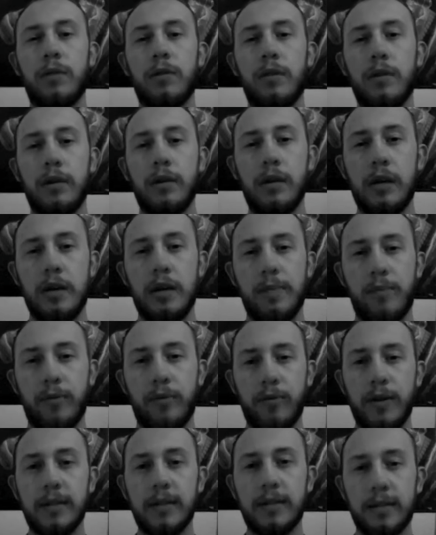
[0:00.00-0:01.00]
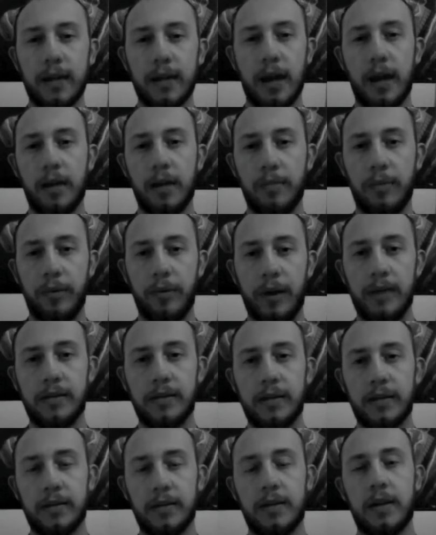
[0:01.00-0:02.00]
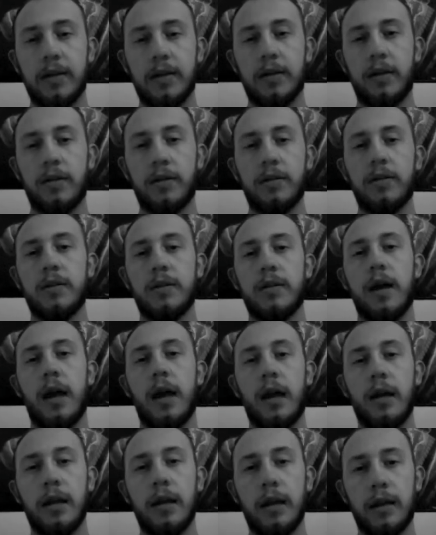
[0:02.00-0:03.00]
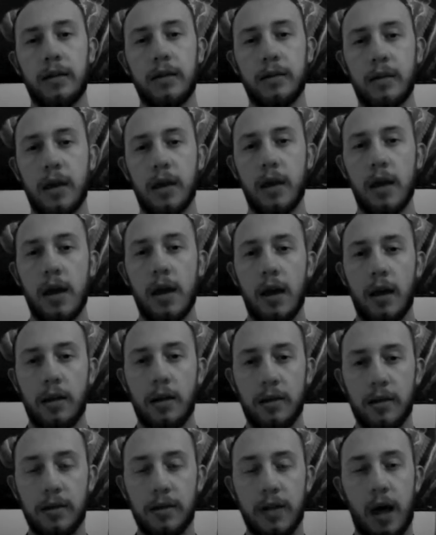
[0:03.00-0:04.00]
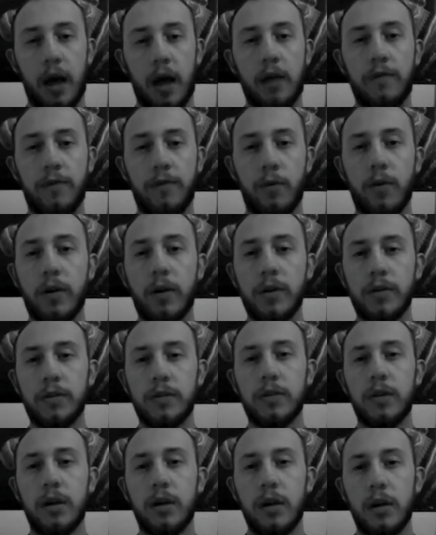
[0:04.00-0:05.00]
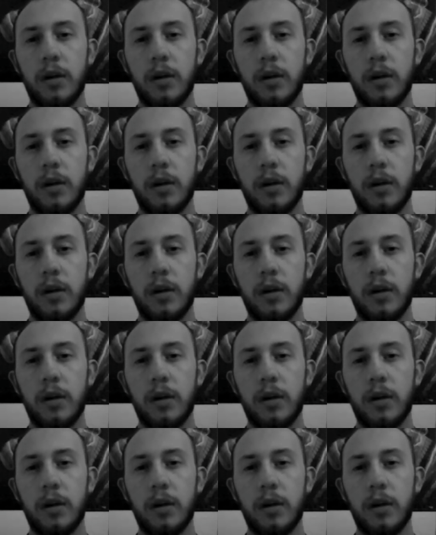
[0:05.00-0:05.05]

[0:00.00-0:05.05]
the preset places that our society has designed for us.